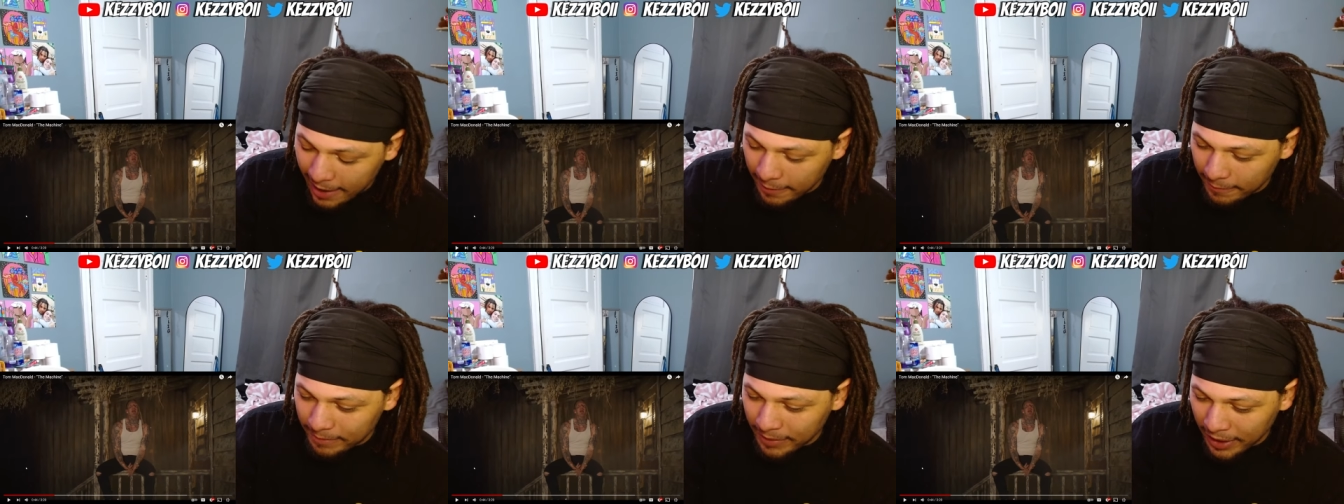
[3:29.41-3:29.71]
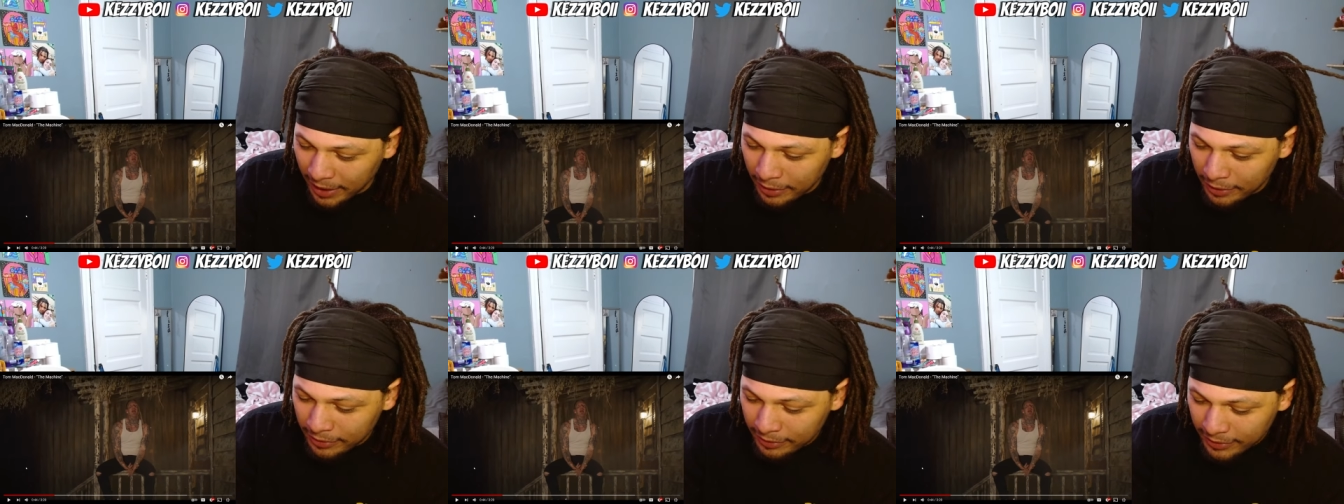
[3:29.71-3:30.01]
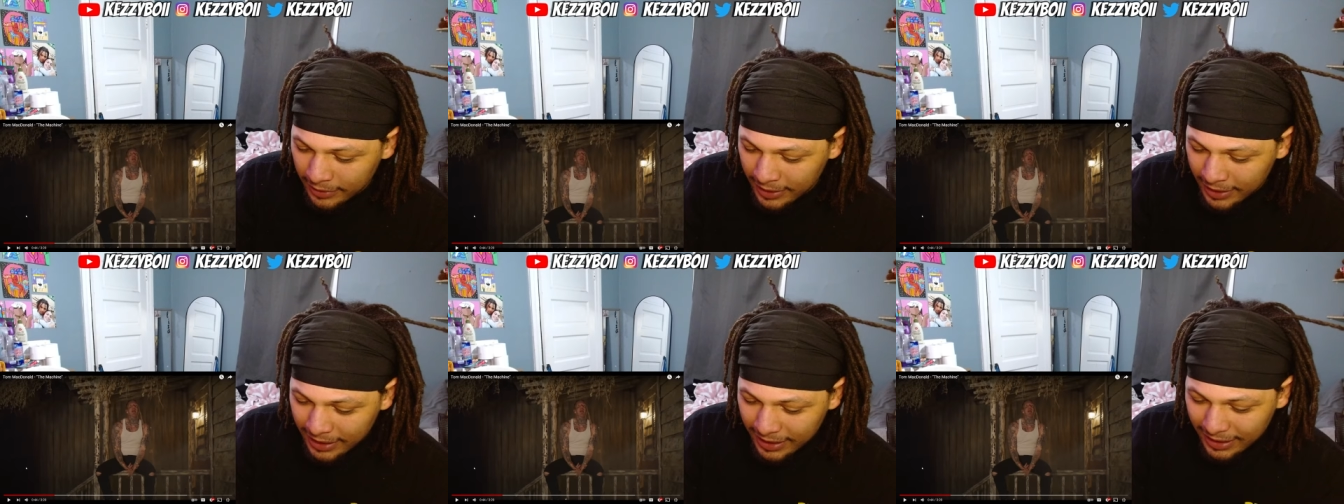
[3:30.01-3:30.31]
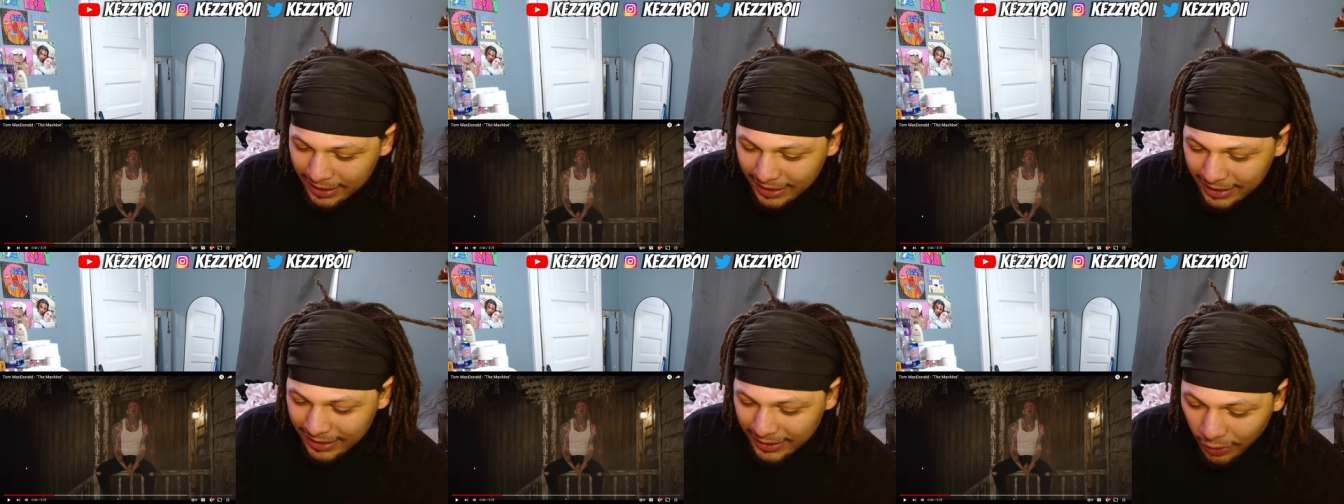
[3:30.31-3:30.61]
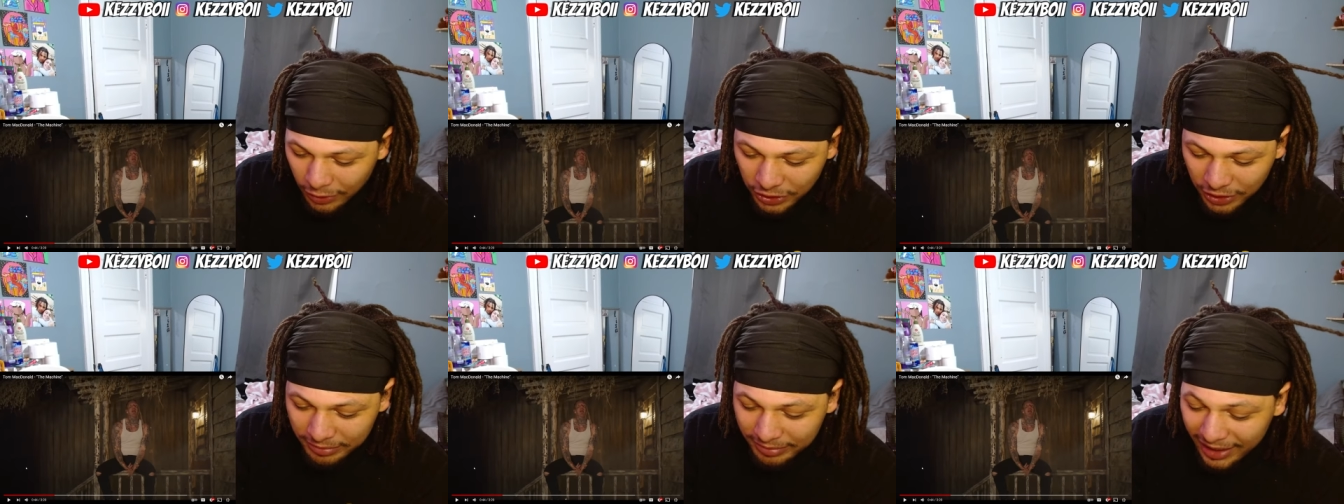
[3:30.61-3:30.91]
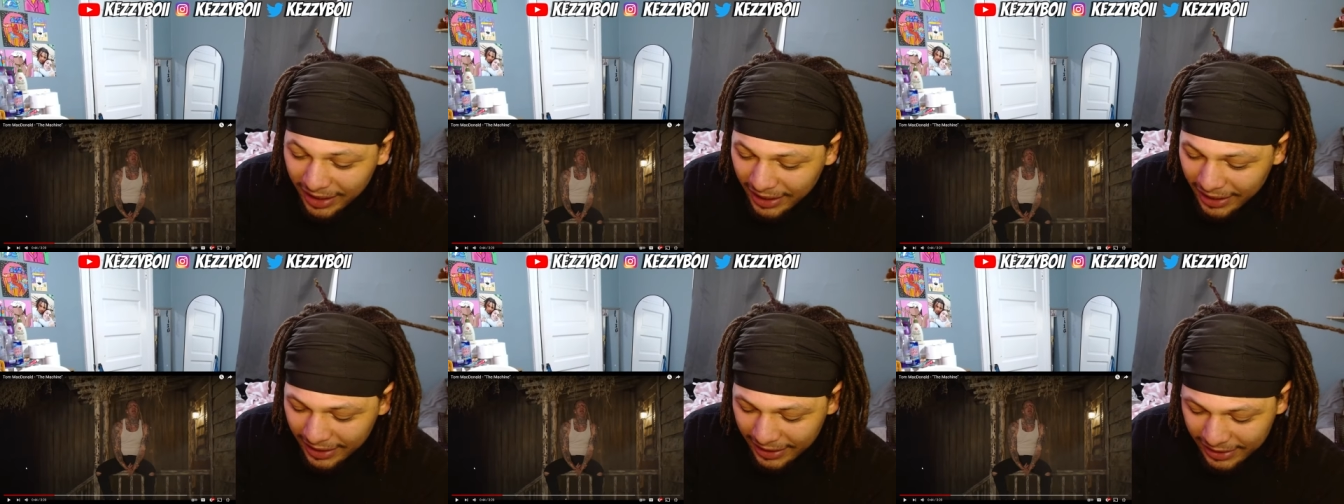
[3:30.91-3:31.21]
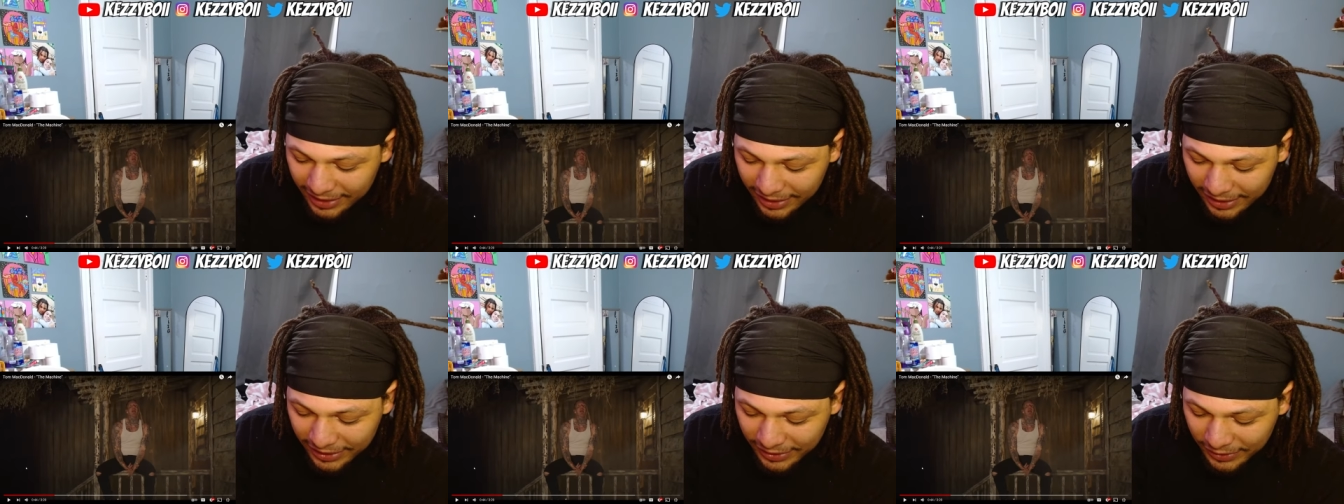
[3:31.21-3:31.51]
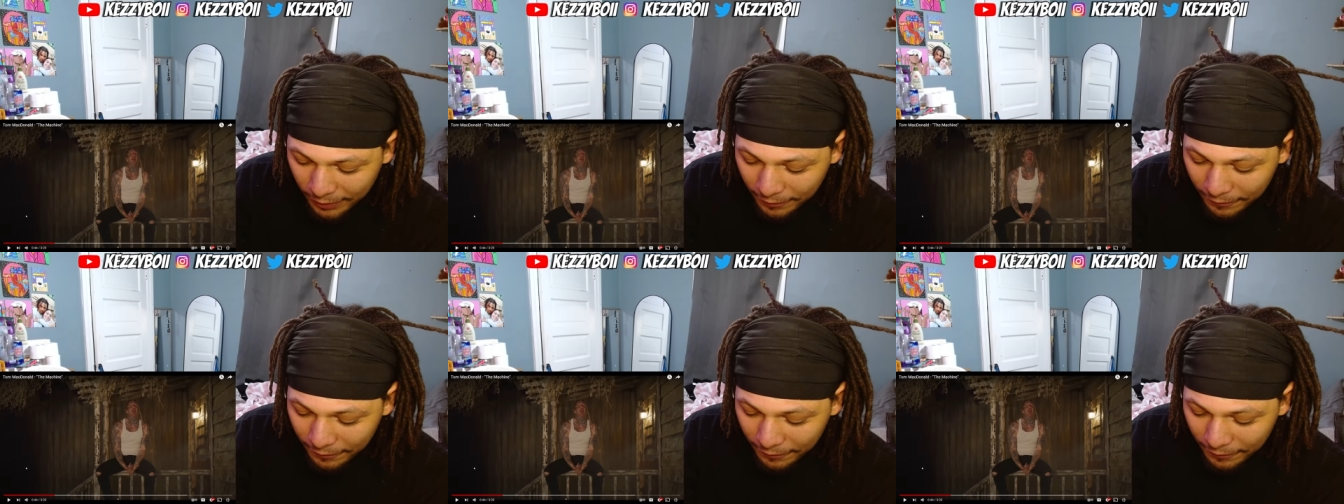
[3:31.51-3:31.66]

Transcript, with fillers: bro. Social media is just so